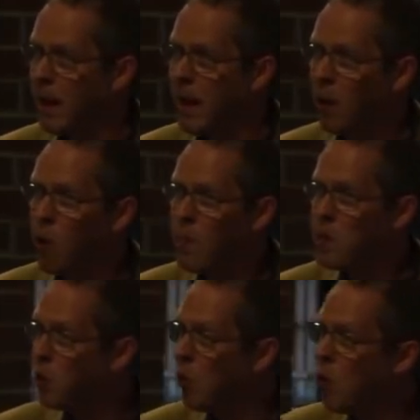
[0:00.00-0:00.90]
And
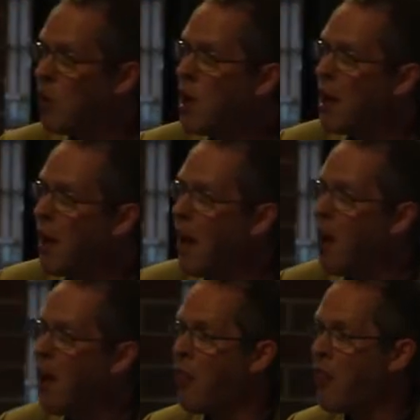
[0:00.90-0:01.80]
almost all
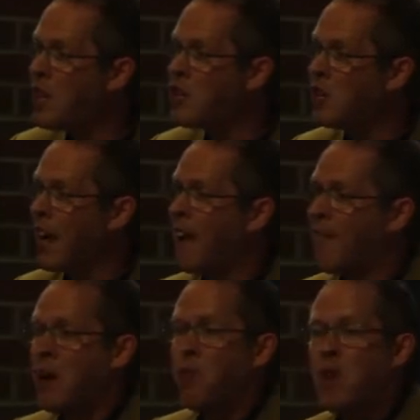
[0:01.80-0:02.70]
things that
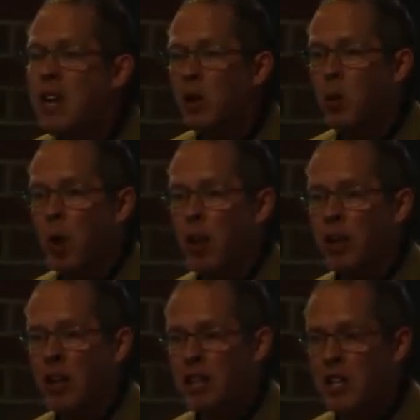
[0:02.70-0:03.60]
have a real
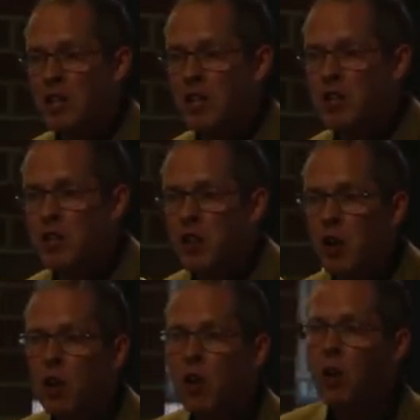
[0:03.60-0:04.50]
world existence
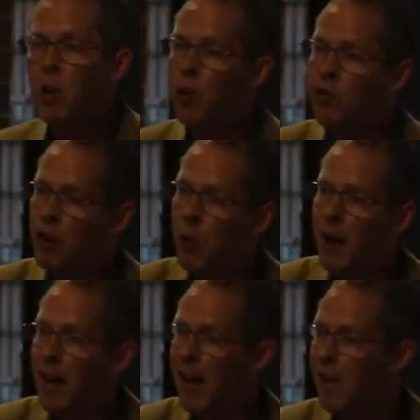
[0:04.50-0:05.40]
also
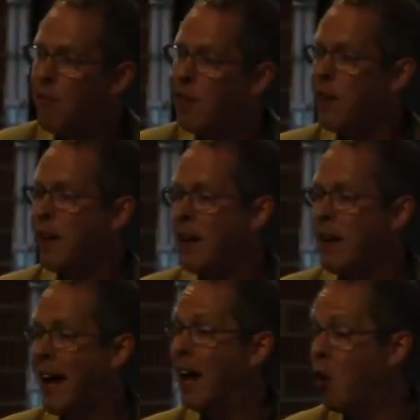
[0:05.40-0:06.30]
have
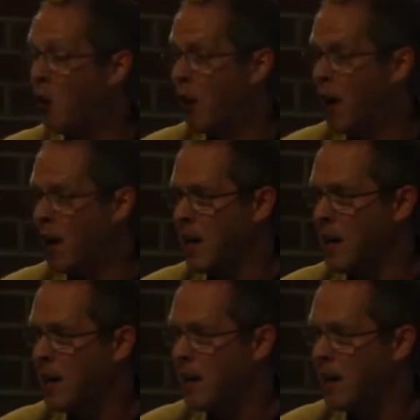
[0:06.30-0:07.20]
an
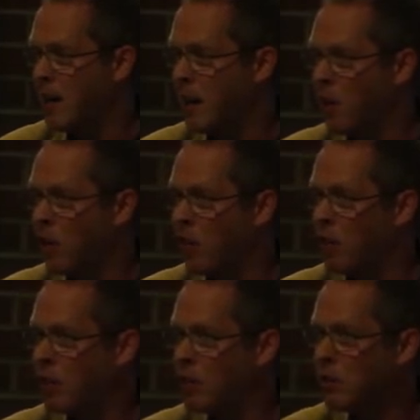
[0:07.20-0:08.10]
online
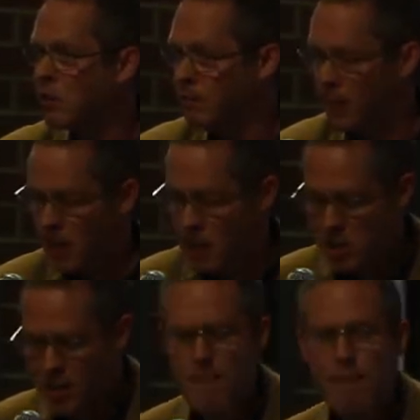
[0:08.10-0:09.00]
existence.
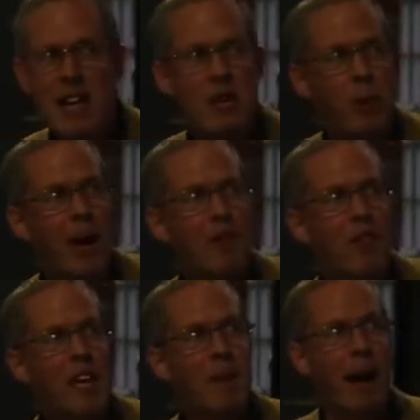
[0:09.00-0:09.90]
So that means we have to
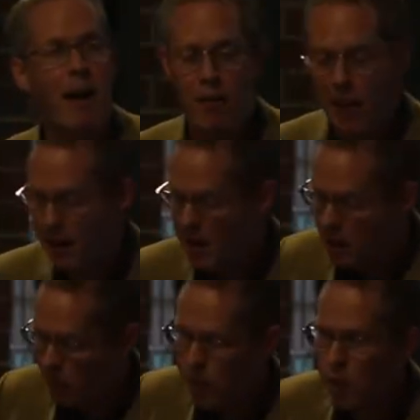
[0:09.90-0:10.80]
think about that.
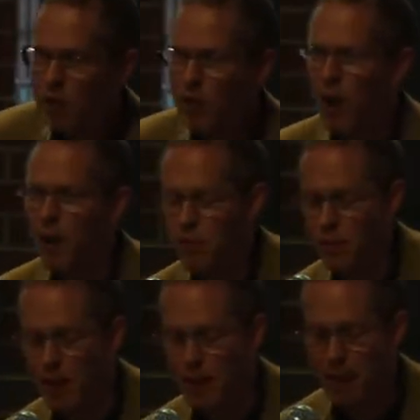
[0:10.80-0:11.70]
We also have to
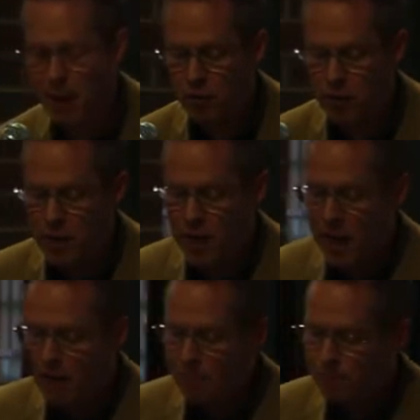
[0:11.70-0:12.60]
think about
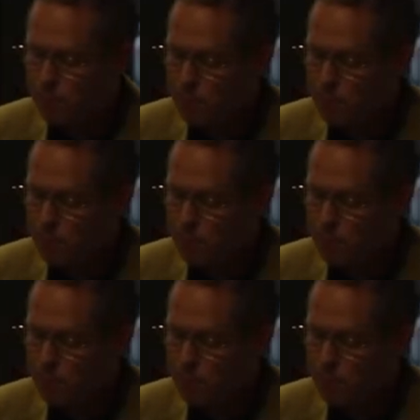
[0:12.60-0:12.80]
um,